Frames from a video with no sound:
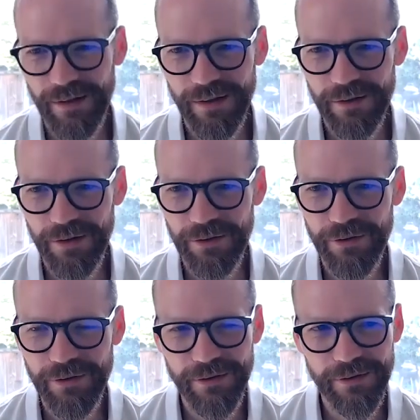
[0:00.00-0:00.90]
I
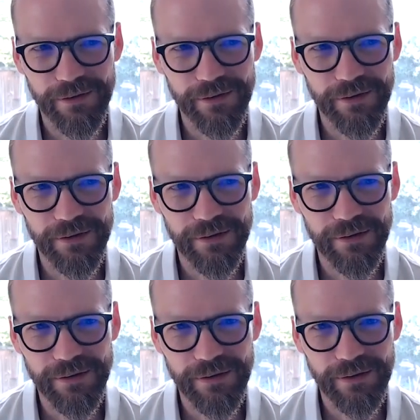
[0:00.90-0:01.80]
think
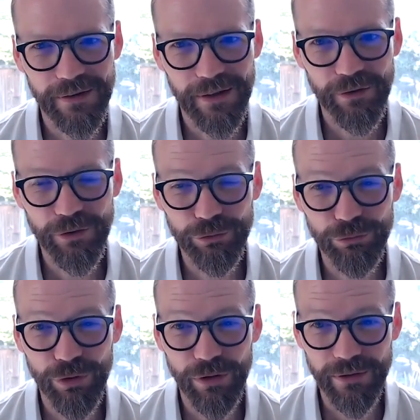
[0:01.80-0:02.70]
you're
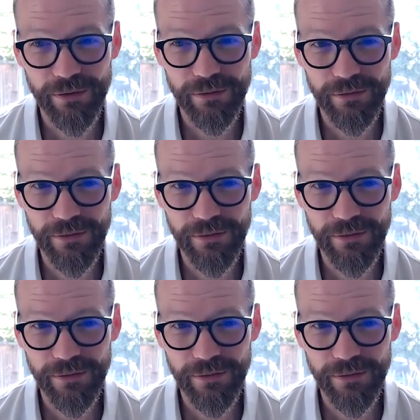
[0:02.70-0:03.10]
right,